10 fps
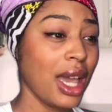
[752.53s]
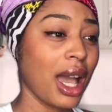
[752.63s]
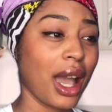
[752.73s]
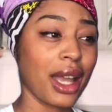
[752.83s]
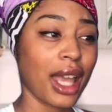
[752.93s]

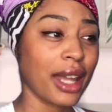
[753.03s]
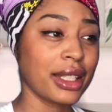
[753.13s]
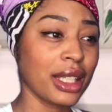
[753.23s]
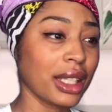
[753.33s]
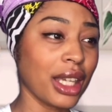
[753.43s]
I
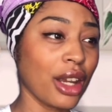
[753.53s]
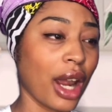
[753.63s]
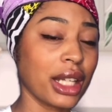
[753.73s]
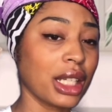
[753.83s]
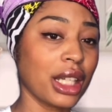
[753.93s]
didn't care.
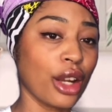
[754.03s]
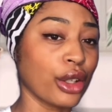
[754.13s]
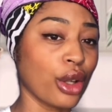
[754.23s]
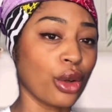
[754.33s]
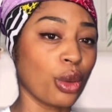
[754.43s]
I didn't care
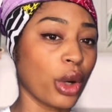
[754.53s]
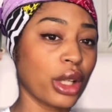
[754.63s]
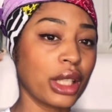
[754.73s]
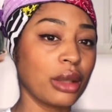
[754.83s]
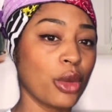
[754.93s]
to go to
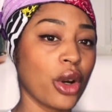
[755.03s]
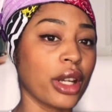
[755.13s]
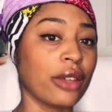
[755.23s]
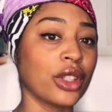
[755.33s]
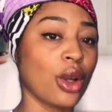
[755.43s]
work anymore,
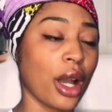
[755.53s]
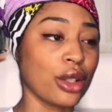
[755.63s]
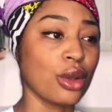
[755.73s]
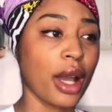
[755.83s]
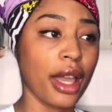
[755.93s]
even though I
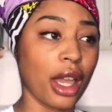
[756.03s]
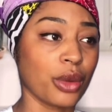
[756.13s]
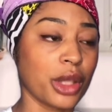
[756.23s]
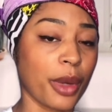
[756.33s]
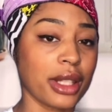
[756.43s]
knew I had
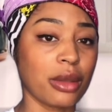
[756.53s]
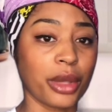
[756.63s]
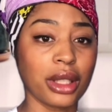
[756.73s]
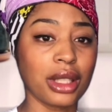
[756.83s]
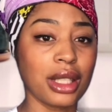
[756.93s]

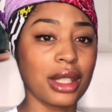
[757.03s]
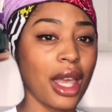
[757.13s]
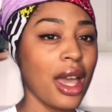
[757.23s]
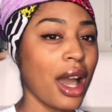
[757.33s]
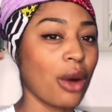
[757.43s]
responsibilities.
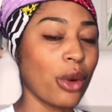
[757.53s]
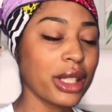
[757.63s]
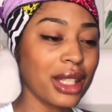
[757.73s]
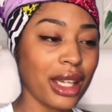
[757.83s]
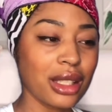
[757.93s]
I
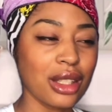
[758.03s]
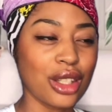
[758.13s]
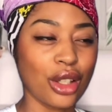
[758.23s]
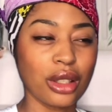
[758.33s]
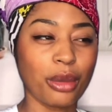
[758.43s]
was not
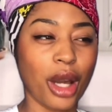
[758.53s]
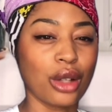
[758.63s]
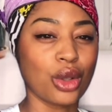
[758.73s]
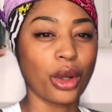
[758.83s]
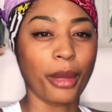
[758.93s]
concerned
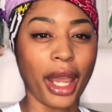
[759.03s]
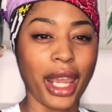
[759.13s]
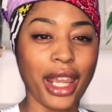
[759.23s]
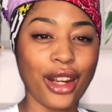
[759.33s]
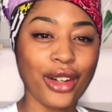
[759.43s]
about doing my
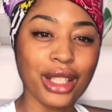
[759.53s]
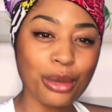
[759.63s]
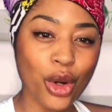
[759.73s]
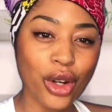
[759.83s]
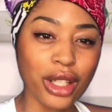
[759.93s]
hair
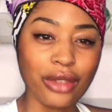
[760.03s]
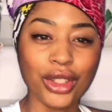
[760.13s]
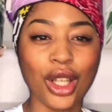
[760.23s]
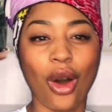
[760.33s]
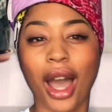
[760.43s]
anymore, even
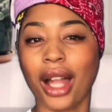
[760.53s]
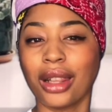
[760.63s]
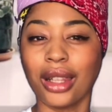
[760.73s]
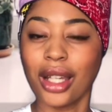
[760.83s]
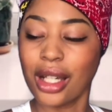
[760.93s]
though I
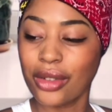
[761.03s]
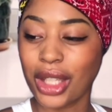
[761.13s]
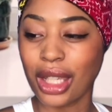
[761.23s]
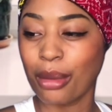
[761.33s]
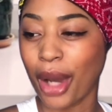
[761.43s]
love
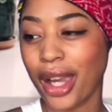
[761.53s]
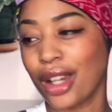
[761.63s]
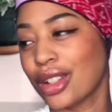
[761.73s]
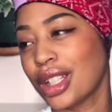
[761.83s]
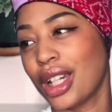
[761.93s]
getting my
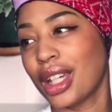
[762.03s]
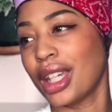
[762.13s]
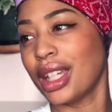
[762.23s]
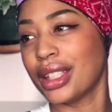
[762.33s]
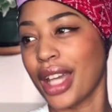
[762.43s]
hair done,
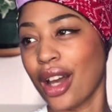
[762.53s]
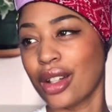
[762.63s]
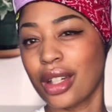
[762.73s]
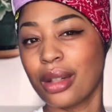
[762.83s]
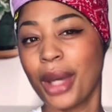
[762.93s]
getting
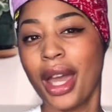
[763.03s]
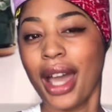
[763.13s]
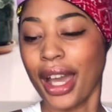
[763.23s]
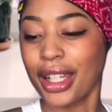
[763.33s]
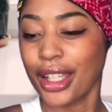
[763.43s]
dialed up.
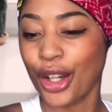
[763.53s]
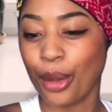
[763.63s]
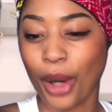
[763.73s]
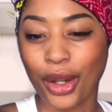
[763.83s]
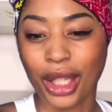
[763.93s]
I didn't care
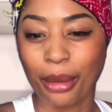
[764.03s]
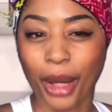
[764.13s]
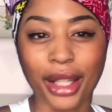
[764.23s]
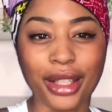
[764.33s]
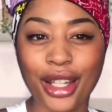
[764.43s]
about getting
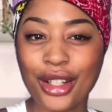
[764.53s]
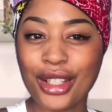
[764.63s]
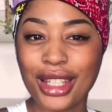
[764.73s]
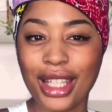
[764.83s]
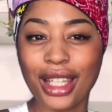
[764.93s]
my
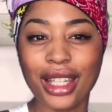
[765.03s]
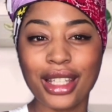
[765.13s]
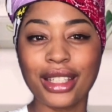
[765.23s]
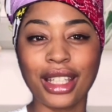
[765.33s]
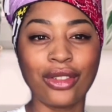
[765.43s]
nails
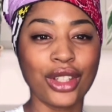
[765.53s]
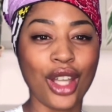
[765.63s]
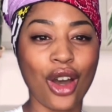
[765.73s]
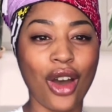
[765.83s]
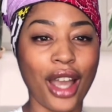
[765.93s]
done, even though
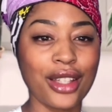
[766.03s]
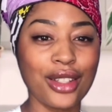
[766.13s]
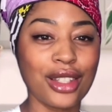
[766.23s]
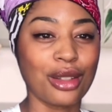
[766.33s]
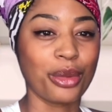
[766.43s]
I
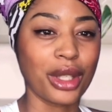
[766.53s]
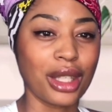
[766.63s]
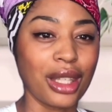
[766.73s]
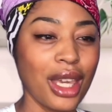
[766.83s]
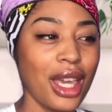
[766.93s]
used to
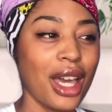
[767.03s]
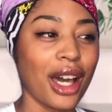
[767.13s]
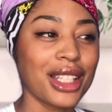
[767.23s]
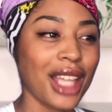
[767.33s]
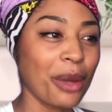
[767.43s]
be
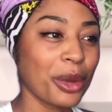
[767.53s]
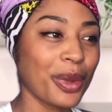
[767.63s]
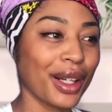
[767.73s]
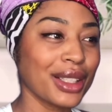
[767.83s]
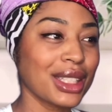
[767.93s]
a type of
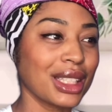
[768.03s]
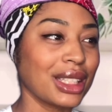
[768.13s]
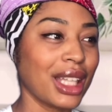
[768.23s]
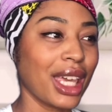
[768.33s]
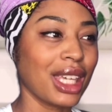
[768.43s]

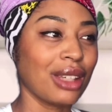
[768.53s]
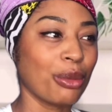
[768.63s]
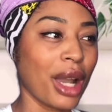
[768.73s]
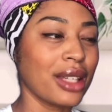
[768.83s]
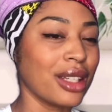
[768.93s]
person that if
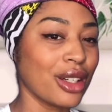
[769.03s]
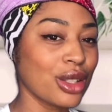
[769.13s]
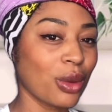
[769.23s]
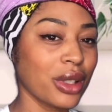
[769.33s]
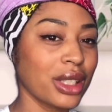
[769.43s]
my
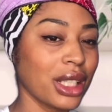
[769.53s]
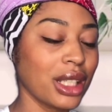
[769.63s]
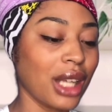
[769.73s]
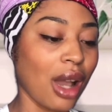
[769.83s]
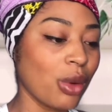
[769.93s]
nails weren't
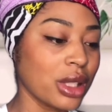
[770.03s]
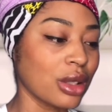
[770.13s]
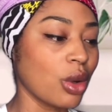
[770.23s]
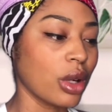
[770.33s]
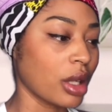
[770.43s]
done, I
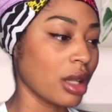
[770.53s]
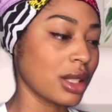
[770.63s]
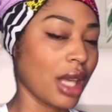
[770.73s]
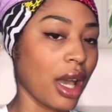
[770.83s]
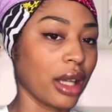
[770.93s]
wasn't going
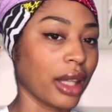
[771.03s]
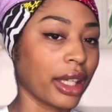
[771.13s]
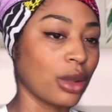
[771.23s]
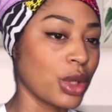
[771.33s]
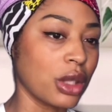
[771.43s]
outside.
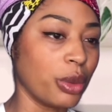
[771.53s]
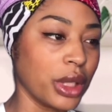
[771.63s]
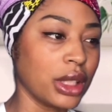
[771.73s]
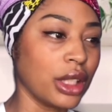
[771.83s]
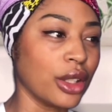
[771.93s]
Like, it was a
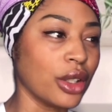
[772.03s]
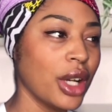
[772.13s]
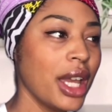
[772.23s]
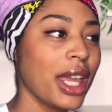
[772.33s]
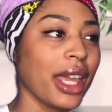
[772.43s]
big deal.
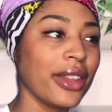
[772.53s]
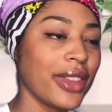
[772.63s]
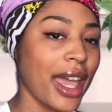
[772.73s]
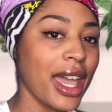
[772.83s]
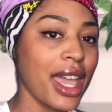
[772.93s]
And
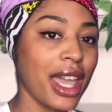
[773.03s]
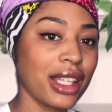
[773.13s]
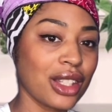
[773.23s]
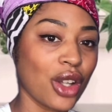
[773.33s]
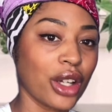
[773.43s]
that
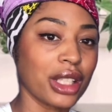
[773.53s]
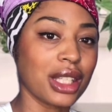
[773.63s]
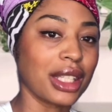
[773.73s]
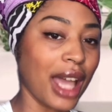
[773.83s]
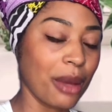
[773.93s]
has started
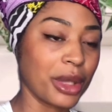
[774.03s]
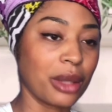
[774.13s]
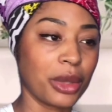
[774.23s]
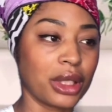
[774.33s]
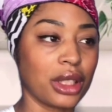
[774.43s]
to not be
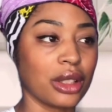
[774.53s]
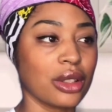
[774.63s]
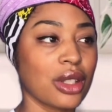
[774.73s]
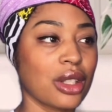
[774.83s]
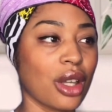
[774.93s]
a big
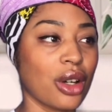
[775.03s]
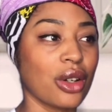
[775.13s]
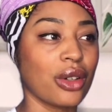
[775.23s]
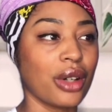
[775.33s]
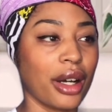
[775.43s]
deal.
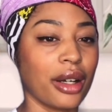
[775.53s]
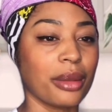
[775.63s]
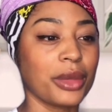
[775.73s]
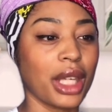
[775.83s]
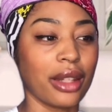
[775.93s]
So
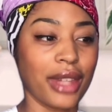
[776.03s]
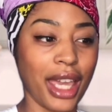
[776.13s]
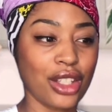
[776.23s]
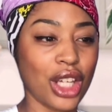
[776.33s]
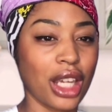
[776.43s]

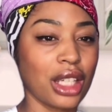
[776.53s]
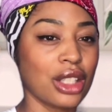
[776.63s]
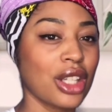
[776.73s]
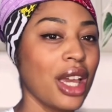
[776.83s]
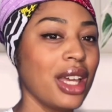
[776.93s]
that
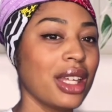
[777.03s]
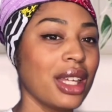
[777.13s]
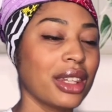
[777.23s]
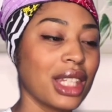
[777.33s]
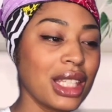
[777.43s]
changed.
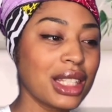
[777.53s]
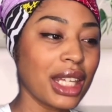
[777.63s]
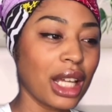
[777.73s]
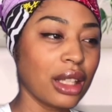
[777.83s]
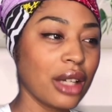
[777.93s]
Things that
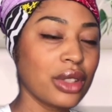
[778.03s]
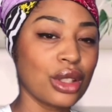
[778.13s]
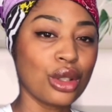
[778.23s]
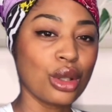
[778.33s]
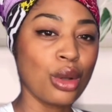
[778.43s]
I love
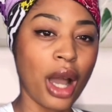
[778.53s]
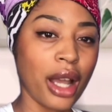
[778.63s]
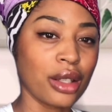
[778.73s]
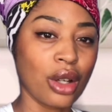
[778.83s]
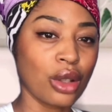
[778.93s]
to do,
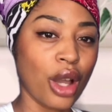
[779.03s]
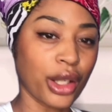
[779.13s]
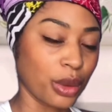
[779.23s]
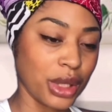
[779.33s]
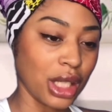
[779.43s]
I no
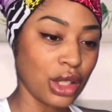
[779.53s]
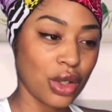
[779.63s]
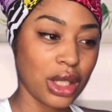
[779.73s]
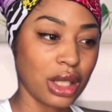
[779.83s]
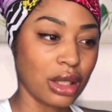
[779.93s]
longer was
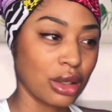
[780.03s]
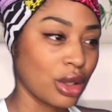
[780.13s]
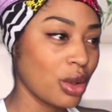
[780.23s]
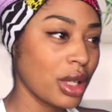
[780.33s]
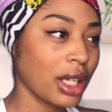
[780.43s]
interested in
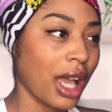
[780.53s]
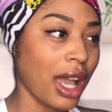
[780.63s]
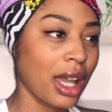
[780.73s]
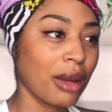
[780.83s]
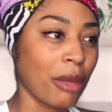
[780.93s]
doing.
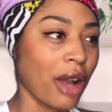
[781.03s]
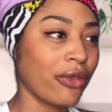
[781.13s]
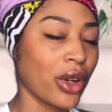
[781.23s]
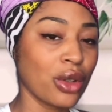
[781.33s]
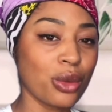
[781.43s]
My
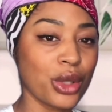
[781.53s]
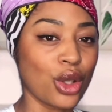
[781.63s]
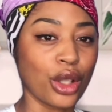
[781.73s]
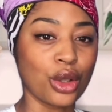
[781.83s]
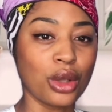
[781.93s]
phone was
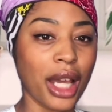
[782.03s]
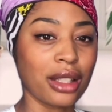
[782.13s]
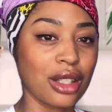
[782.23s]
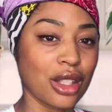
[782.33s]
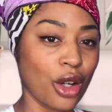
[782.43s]
on do not
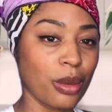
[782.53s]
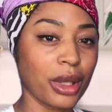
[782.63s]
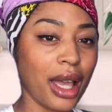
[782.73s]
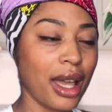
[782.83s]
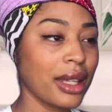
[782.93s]
disturb a
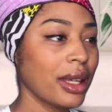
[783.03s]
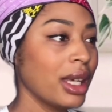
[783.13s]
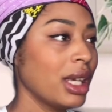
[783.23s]
lot.